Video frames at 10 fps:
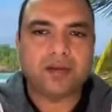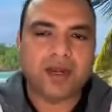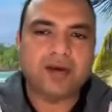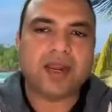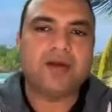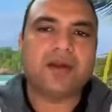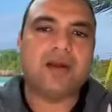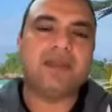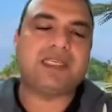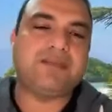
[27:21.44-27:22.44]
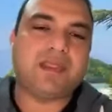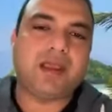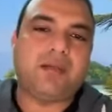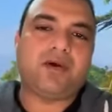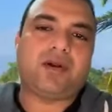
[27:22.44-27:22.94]
can you tell me
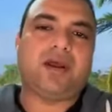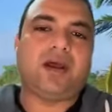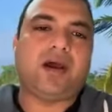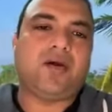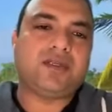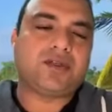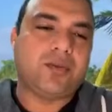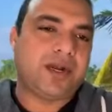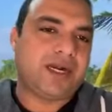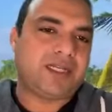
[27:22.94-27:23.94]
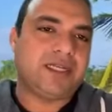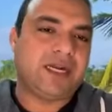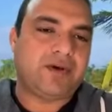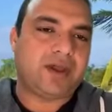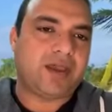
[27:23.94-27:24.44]
something about how does Kubernetes
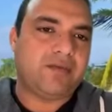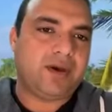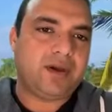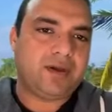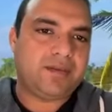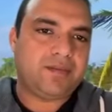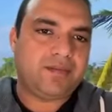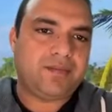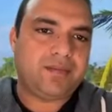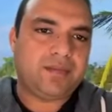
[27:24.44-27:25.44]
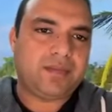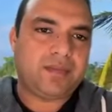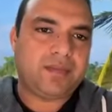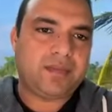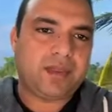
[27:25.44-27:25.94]
networking work?
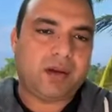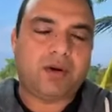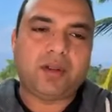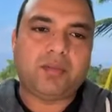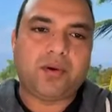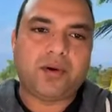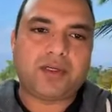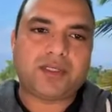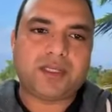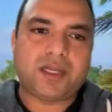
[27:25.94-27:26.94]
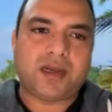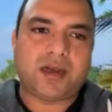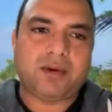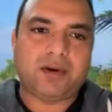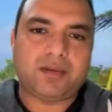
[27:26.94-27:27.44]
About the ports?
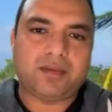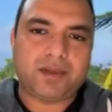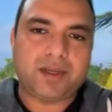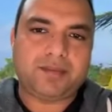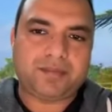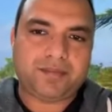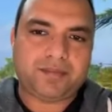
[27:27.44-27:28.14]
Yep.